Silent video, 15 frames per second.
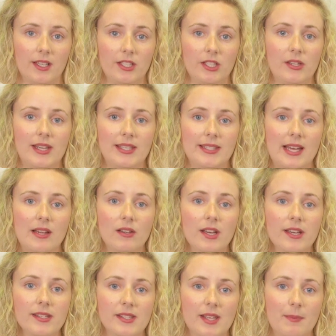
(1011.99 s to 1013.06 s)
You can
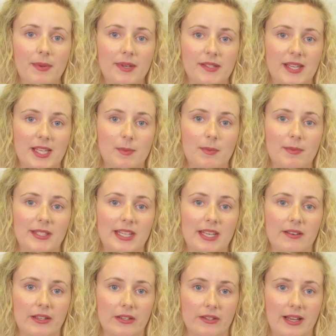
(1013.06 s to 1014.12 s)
download sample assessment
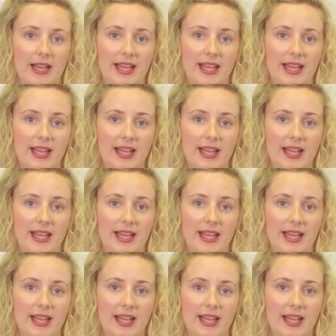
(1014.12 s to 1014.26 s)
material